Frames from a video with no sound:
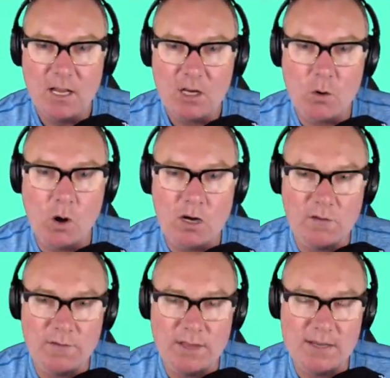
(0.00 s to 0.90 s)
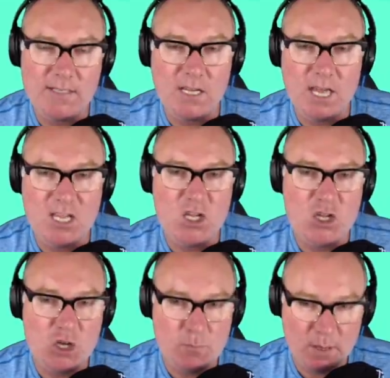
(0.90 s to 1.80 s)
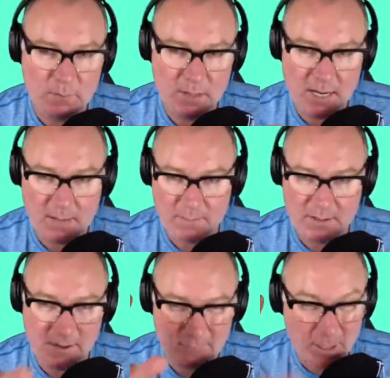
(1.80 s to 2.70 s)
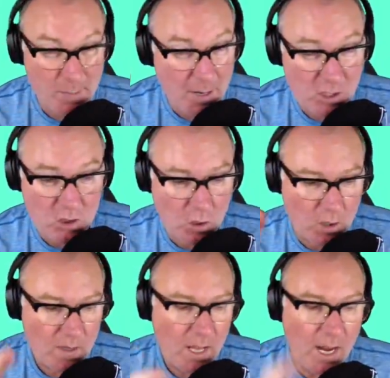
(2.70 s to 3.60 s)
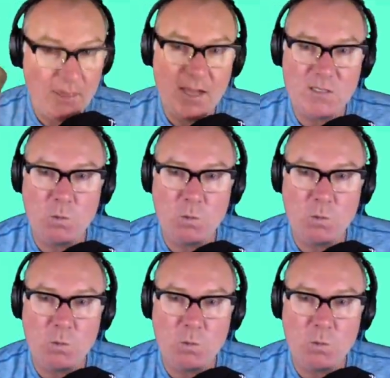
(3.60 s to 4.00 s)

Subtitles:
Quite often that is a human being. But I wanted to make sure, and that's